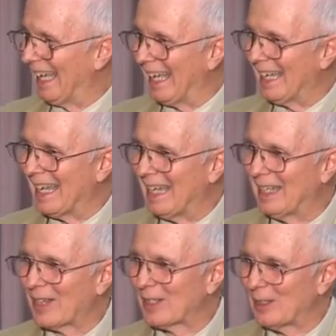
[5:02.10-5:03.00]
he
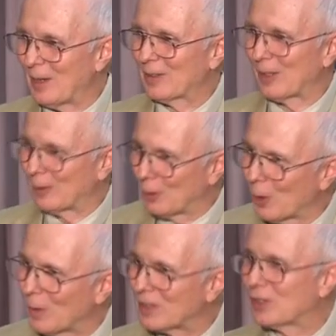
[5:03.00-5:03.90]
doesn't use the
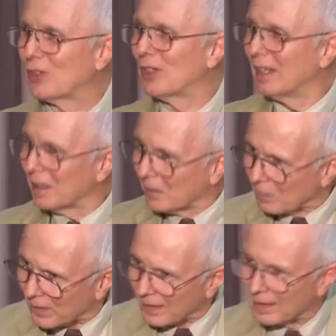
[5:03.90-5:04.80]
Jewish
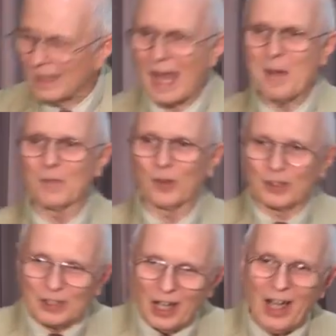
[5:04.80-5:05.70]
name
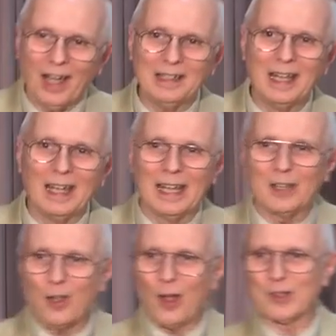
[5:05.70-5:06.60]
for God, he
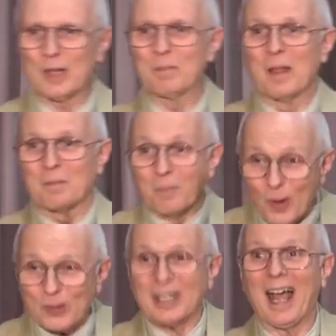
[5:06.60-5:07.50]
calls him
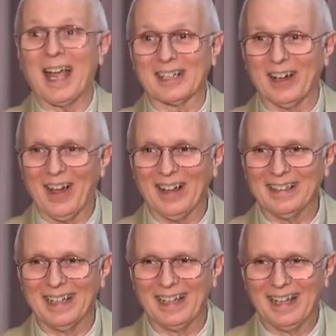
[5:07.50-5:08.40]
Most High God
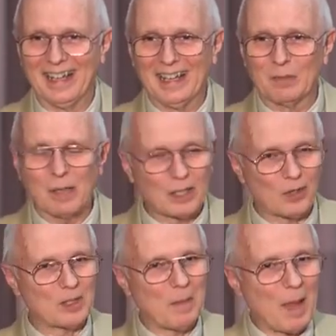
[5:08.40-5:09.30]

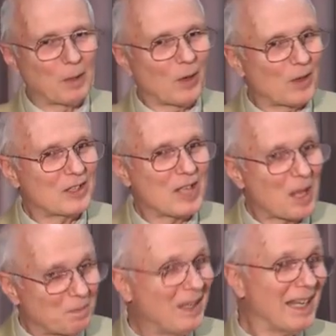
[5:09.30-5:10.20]
because the Babylonians
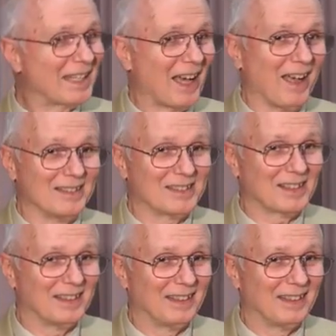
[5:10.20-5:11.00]
had many gods.